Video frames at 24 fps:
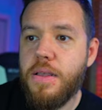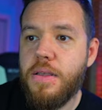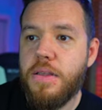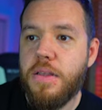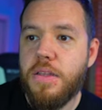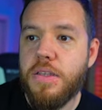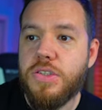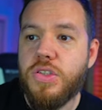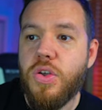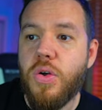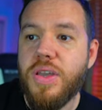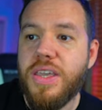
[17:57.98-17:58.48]

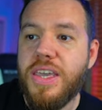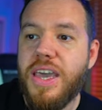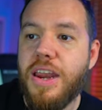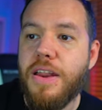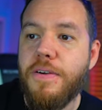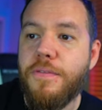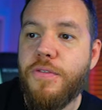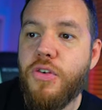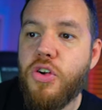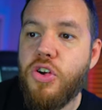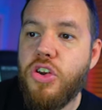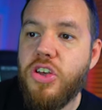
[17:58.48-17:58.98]
So again,
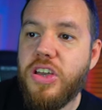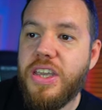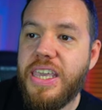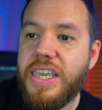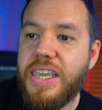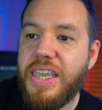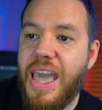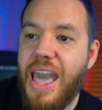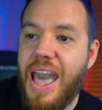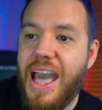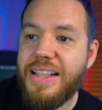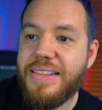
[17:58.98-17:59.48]
if we're
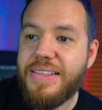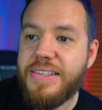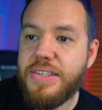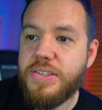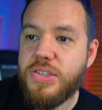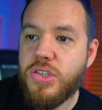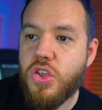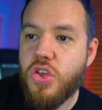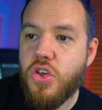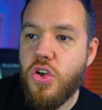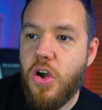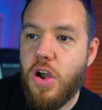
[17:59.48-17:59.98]
looking at
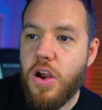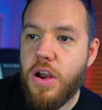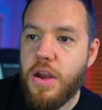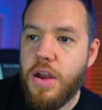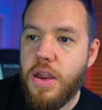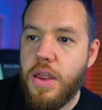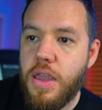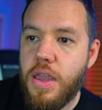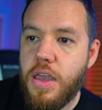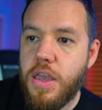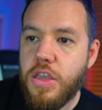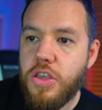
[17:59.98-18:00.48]
this chart,
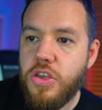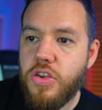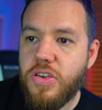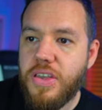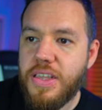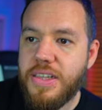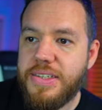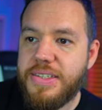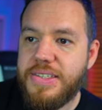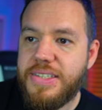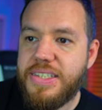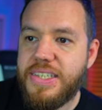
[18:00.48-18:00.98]
you
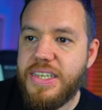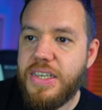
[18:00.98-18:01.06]
can see